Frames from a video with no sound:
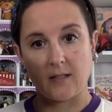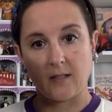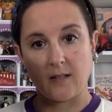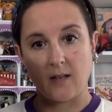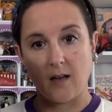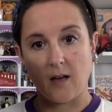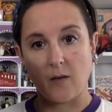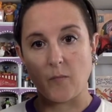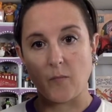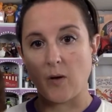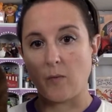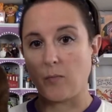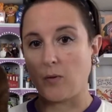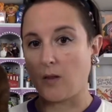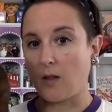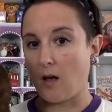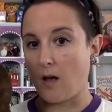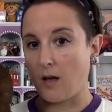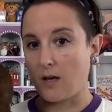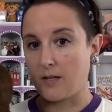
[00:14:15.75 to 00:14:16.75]
Um,
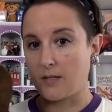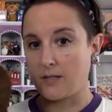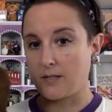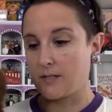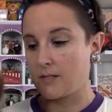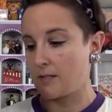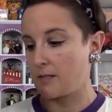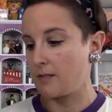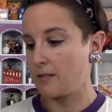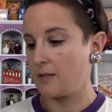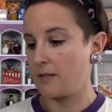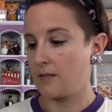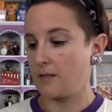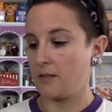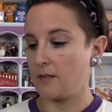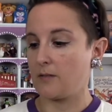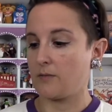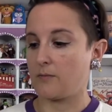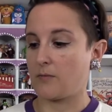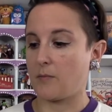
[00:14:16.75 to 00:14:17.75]
applause
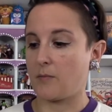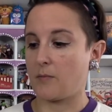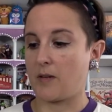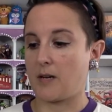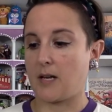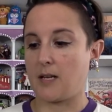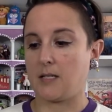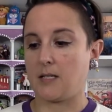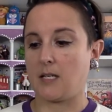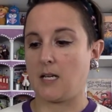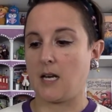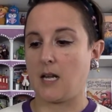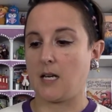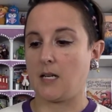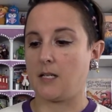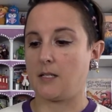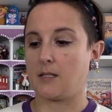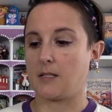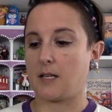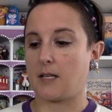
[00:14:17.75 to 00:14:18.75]
from the
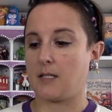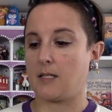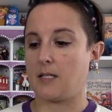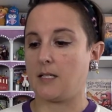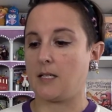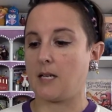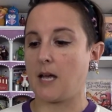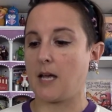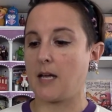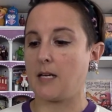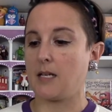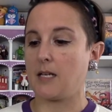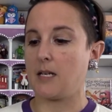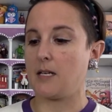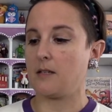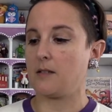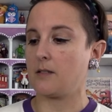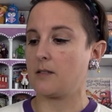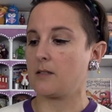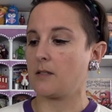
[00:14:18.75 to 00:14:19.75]
1980s,
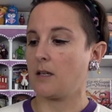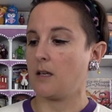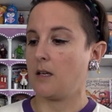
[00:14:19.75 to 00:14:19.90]
1990s.